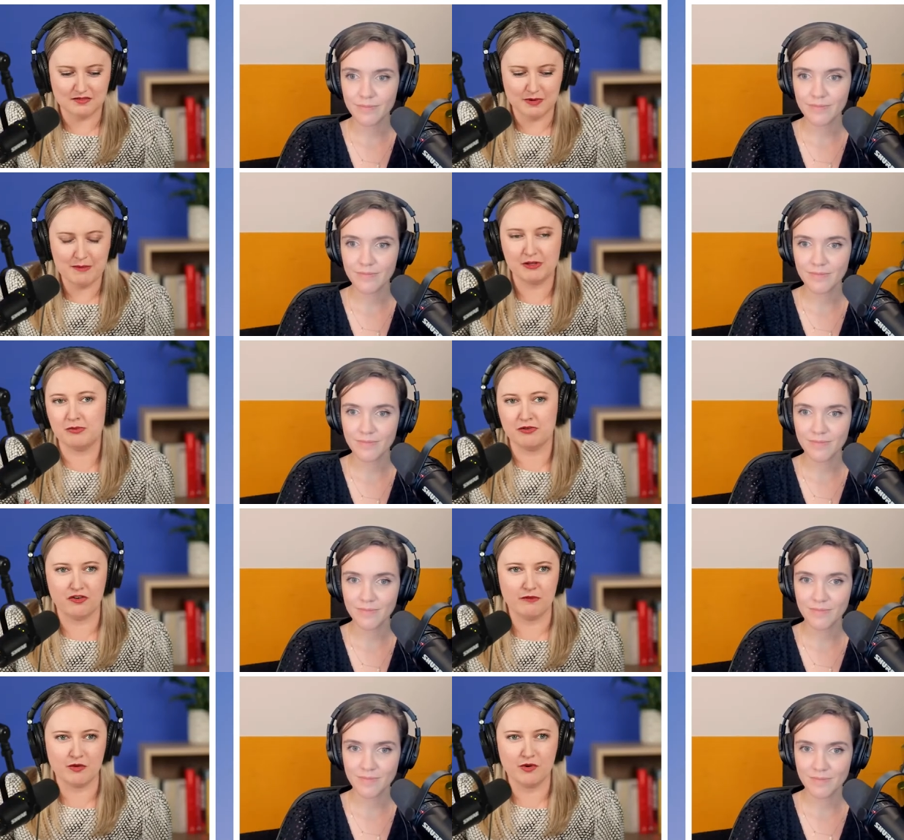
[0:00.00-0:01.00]
Speaker 1: people are
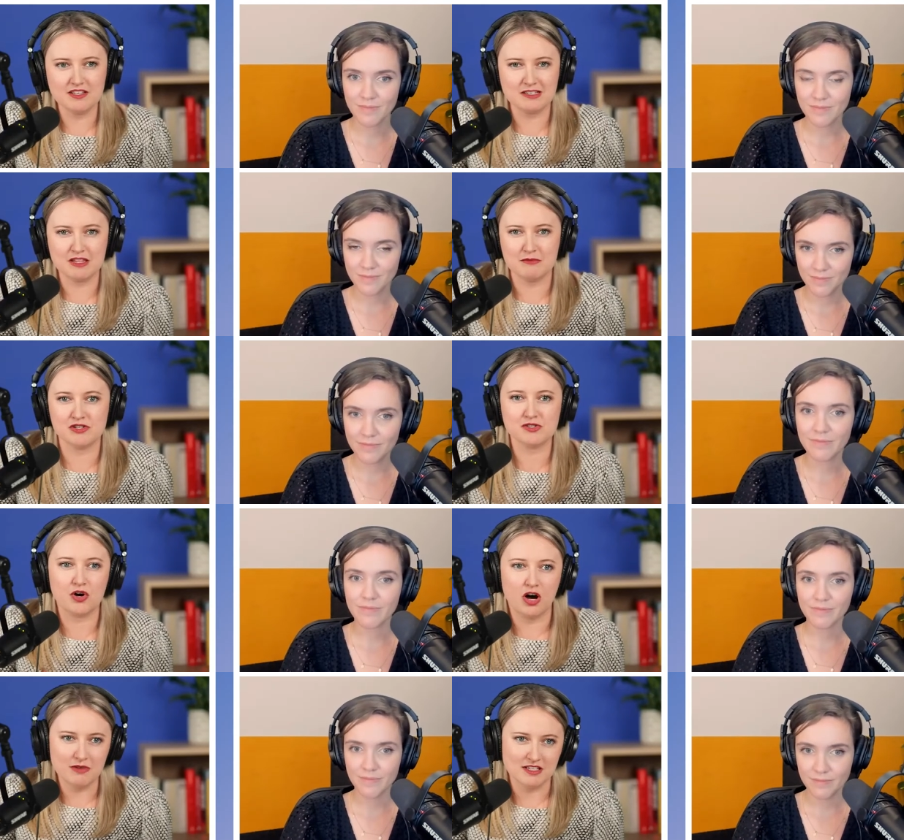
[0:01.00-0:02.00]
performing? What are some of the most
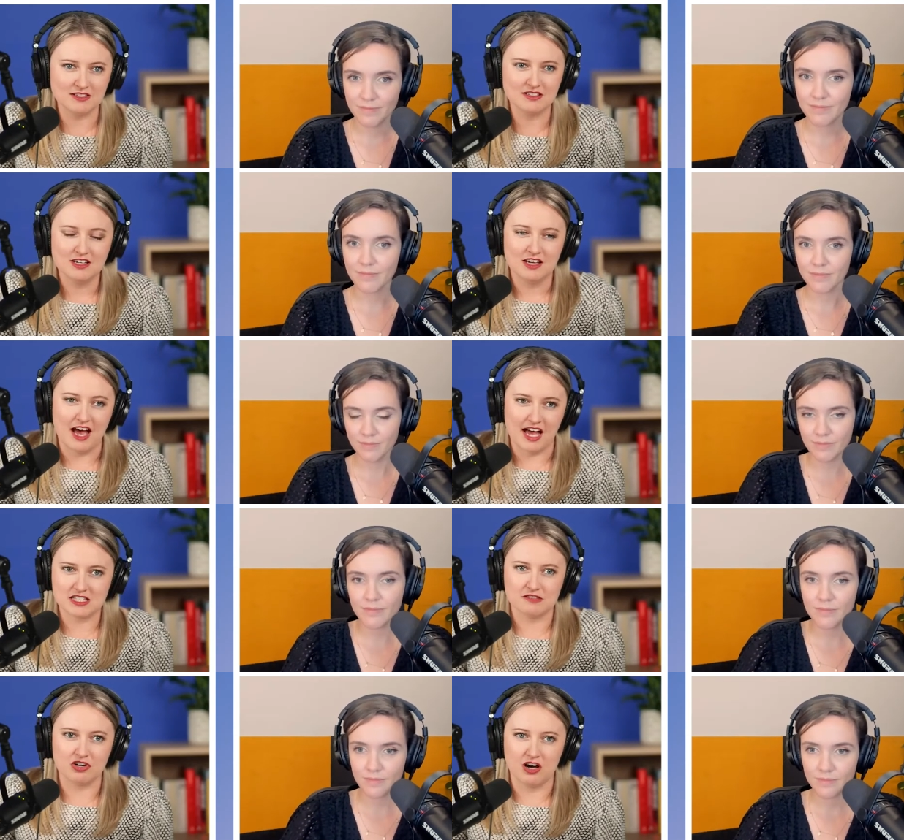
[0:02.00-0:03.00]
common
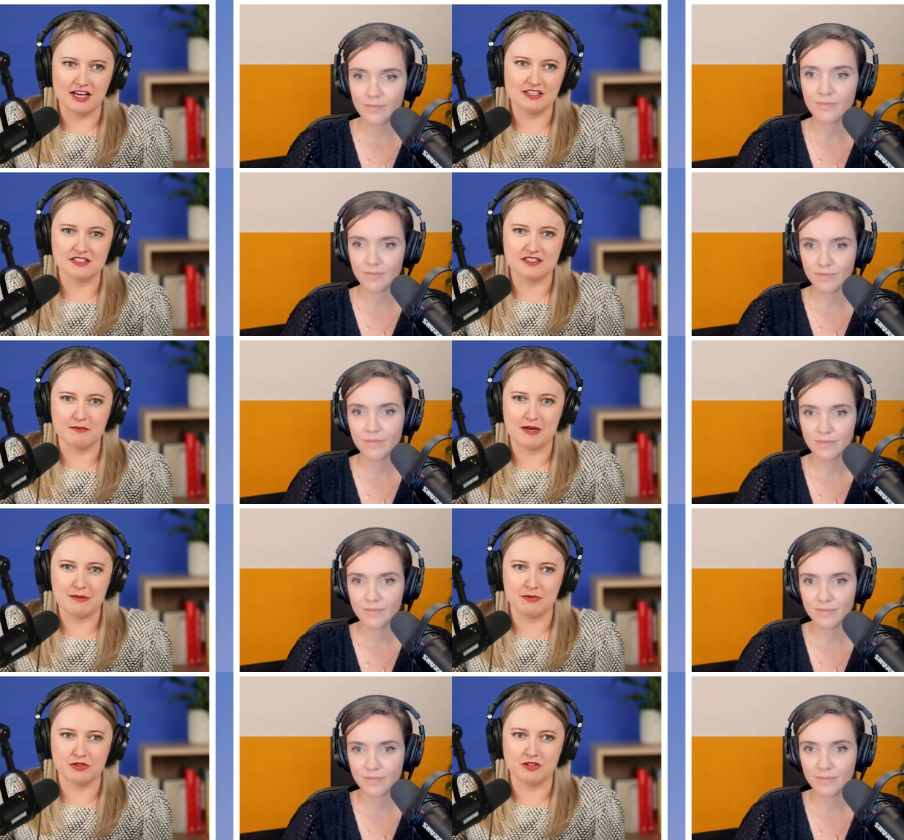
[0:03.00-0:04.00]
acts of kindness that
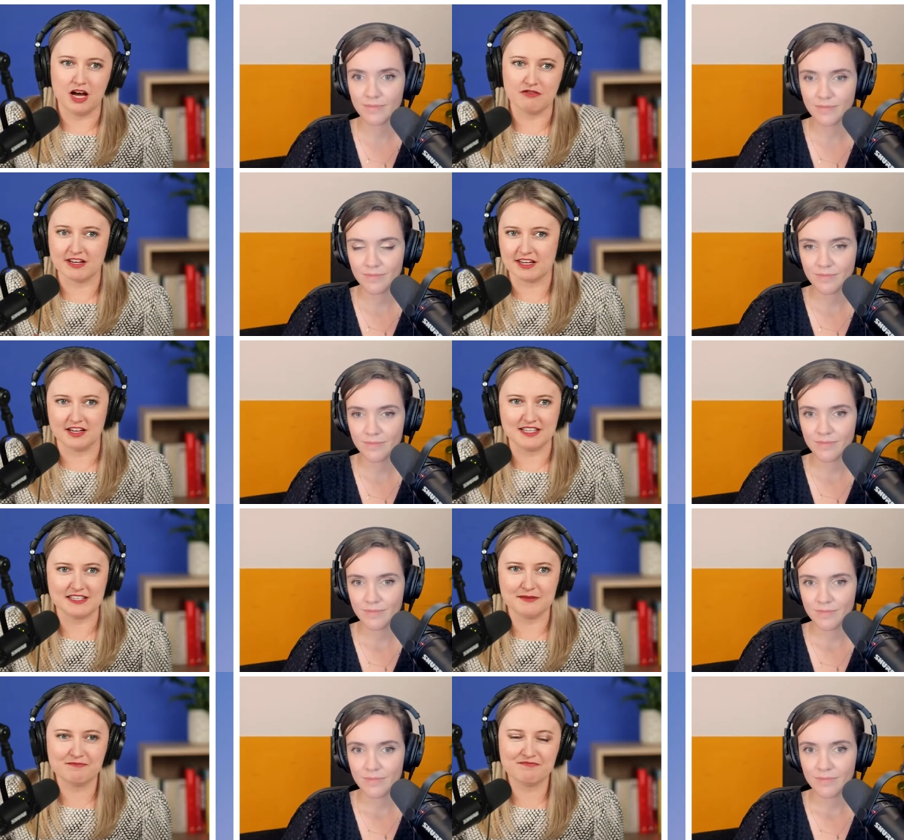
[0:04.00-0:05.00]
people are
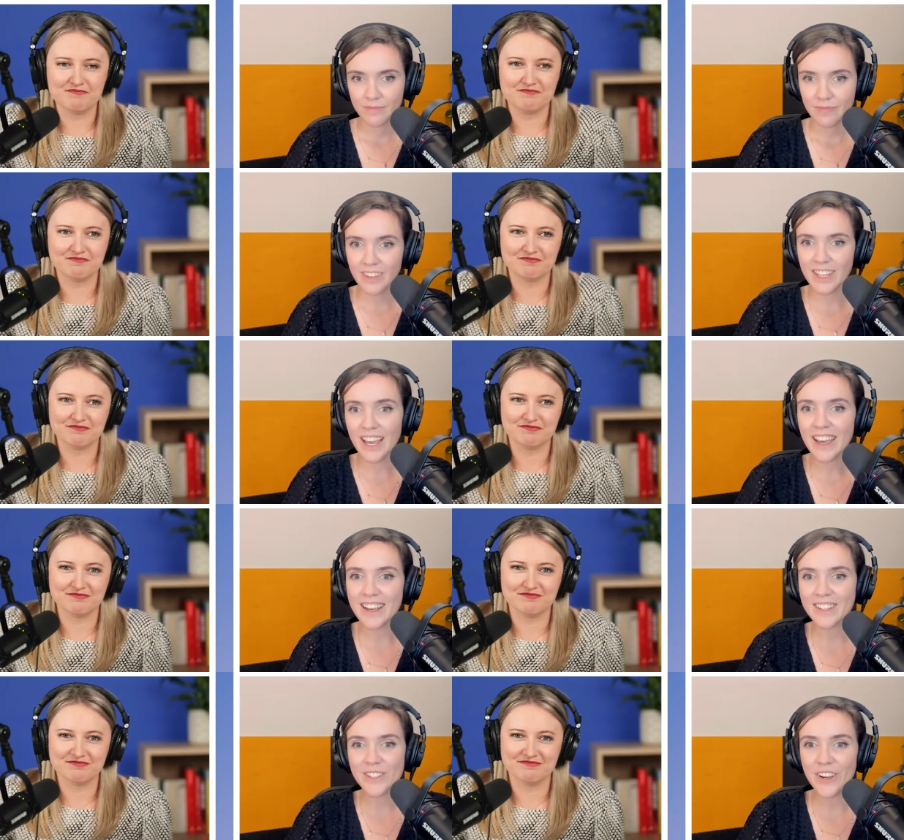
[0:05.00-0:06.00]
recognizing?
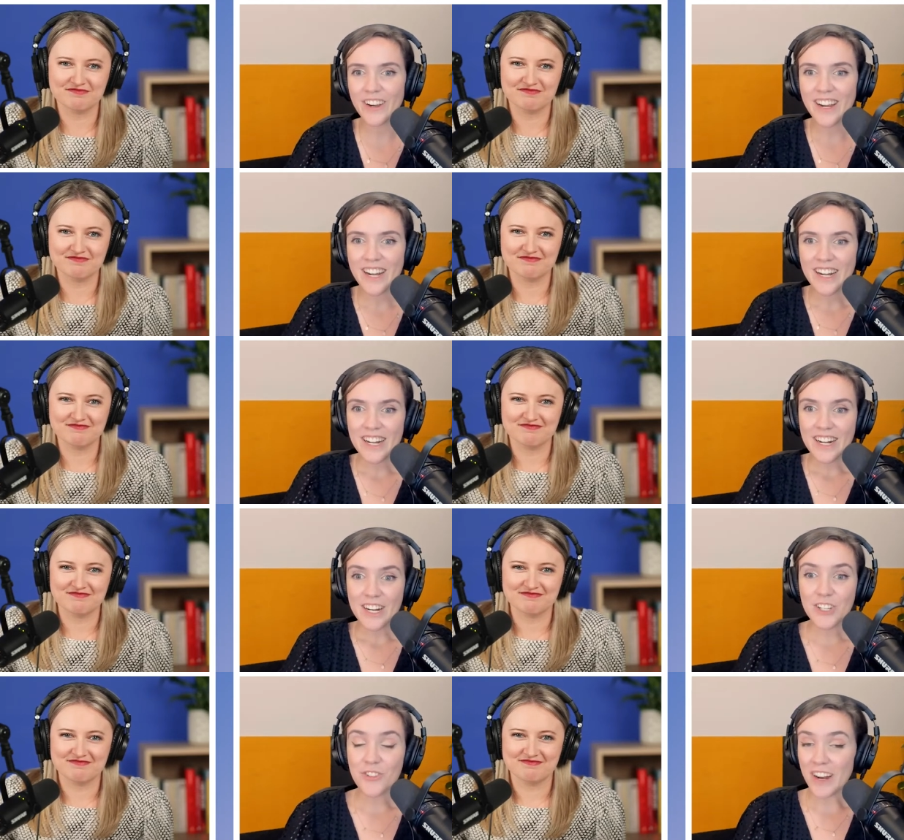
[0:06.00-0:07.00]
Speaker 2: Yeah. So,
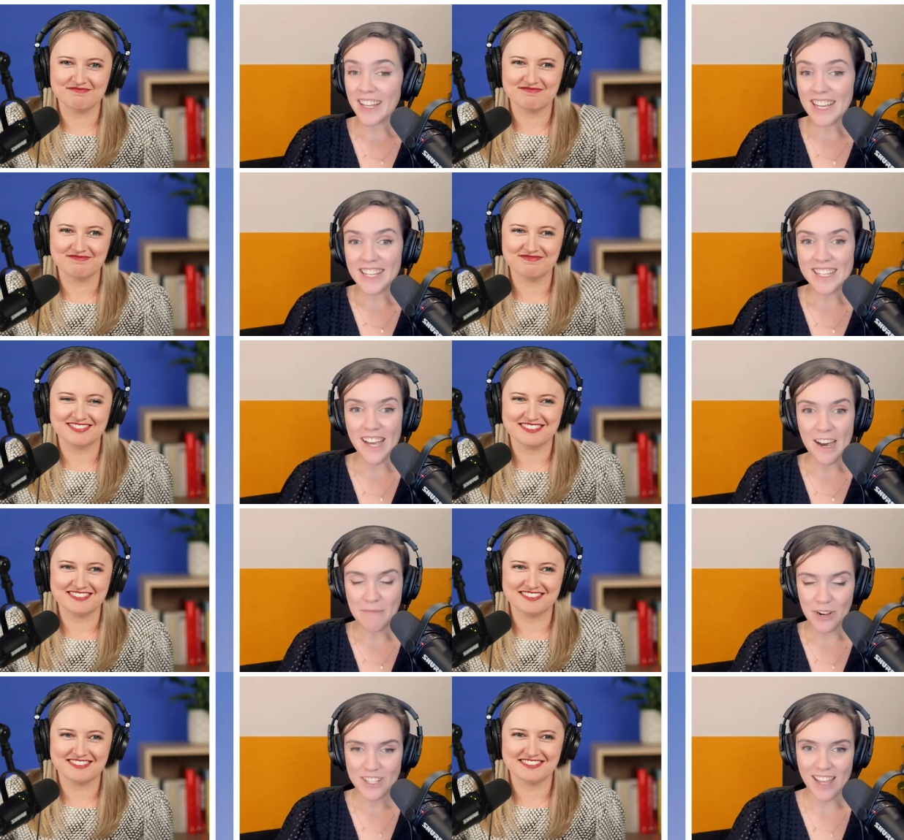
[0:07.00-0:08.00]
Australians
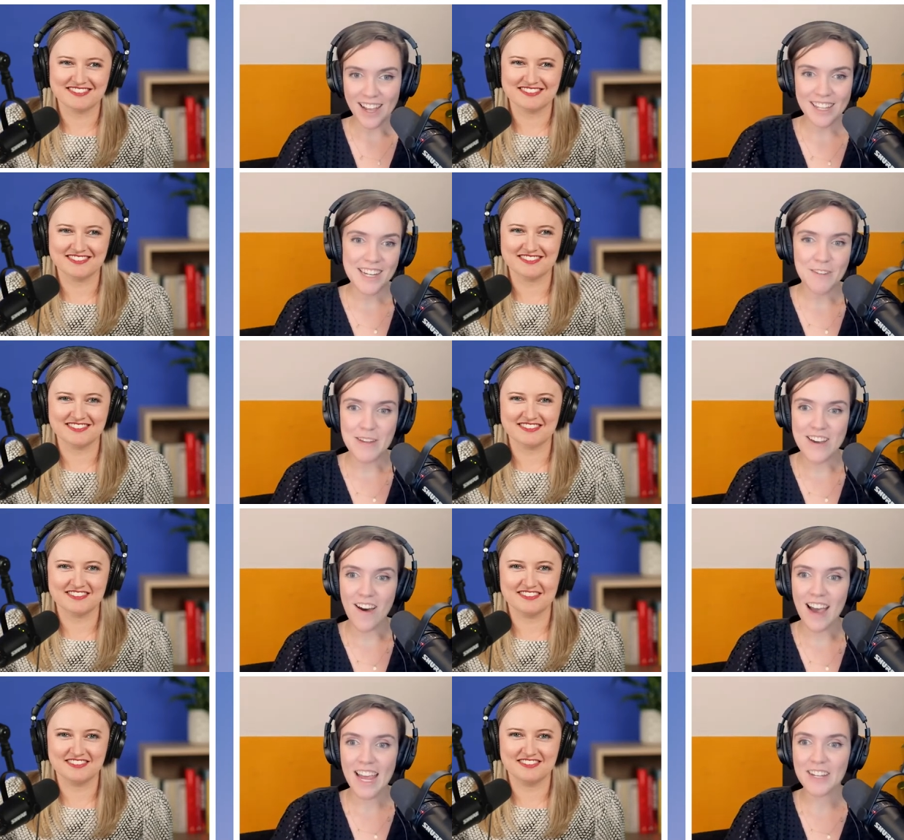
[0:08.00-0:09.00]
are most likely to be
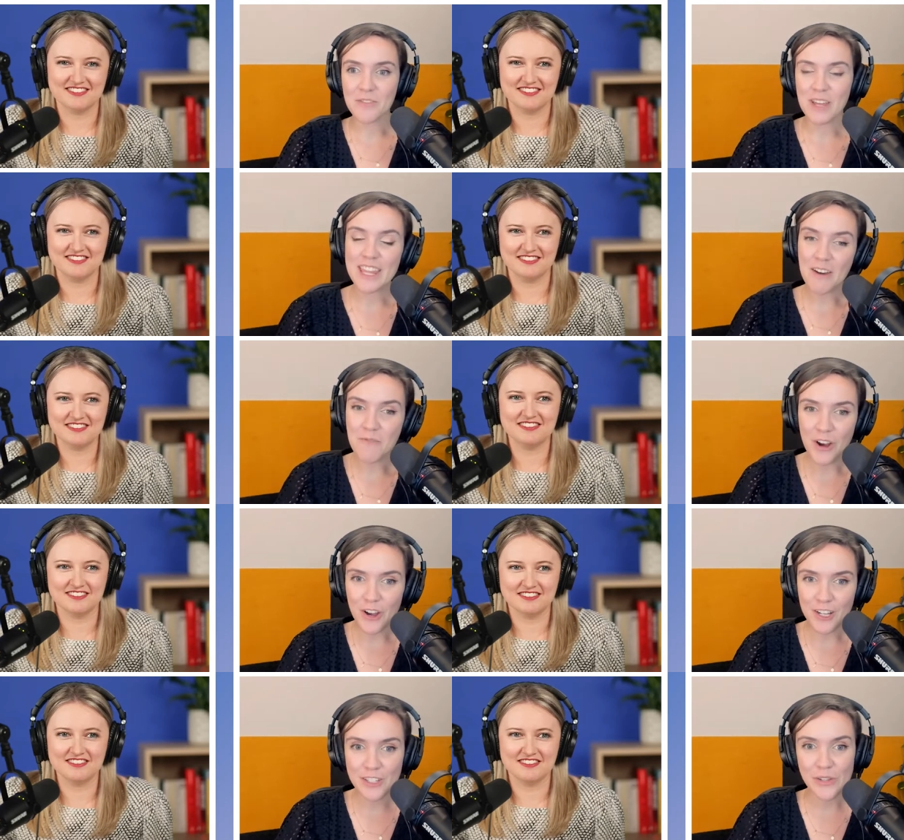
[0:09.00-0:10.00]
kind with their
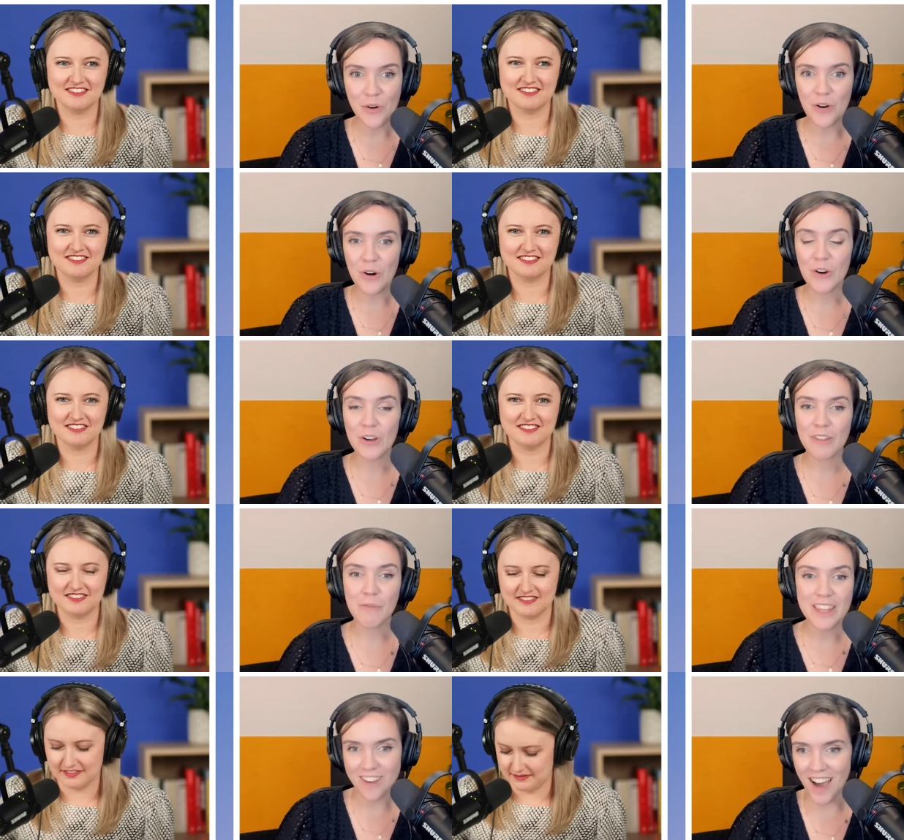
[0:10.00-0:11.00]
words or
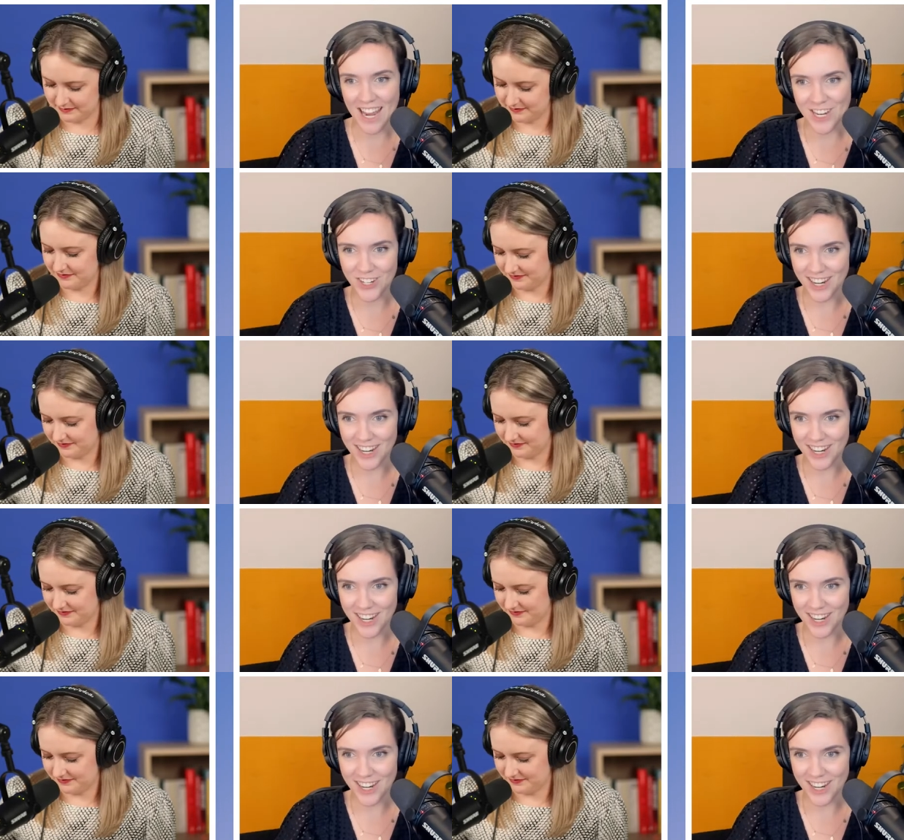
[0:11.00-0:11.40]
with kind